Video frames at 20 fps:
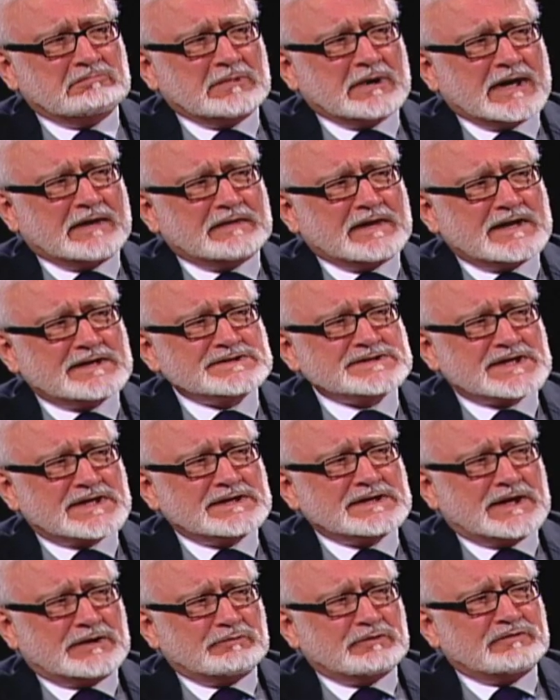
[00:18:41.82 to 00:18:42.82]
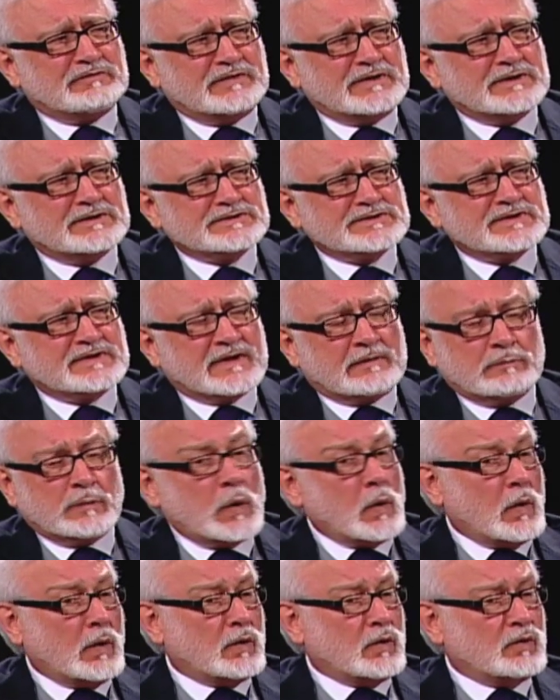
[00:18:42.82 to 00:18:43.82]
And then it's suddenly revealed to them,
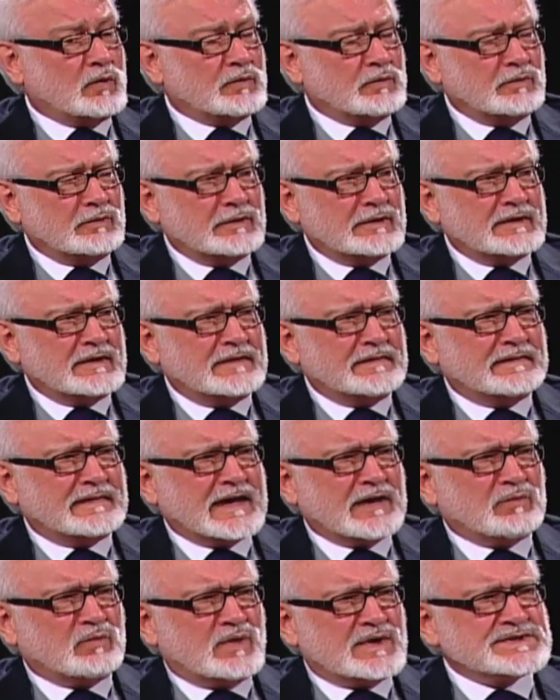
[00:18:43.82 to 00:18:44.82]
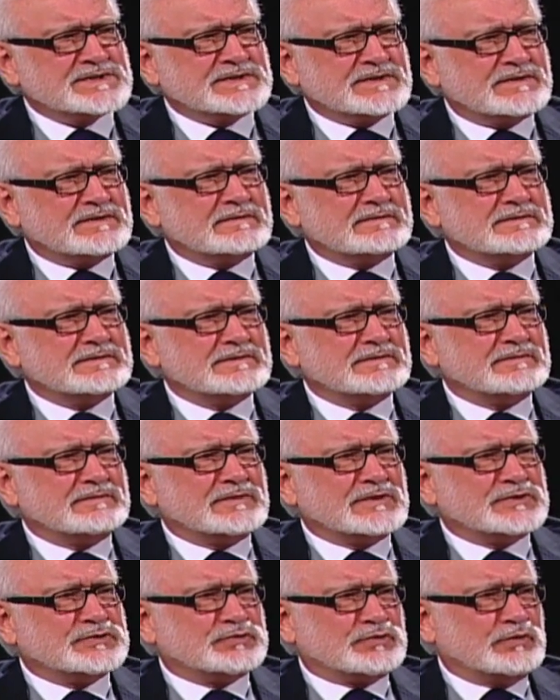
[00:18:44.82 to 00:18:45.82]
oh, that wasn't
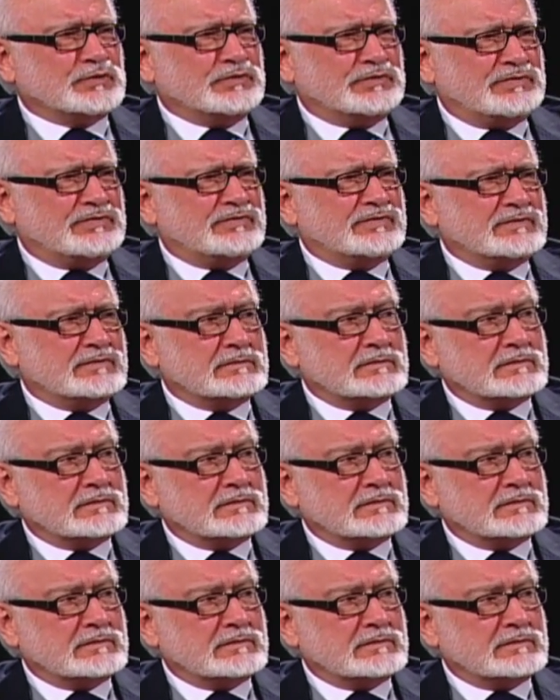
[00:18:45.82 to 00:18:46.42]
the truth.